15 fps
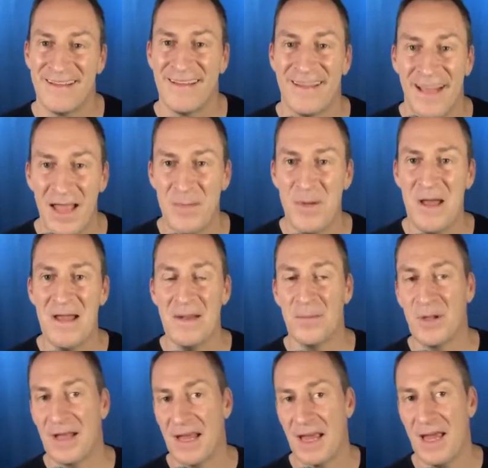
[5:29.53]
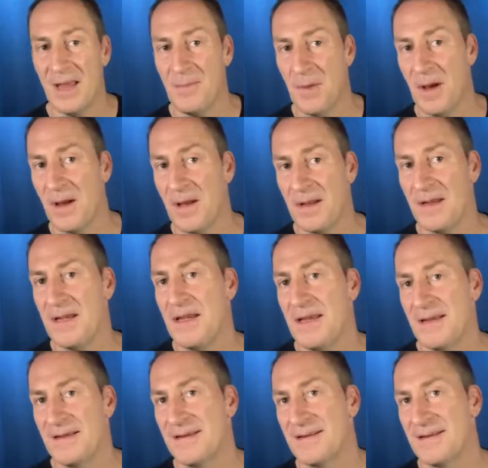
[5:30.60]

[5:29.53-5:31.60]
Hey, Ben. I'd be like, hey, buddy.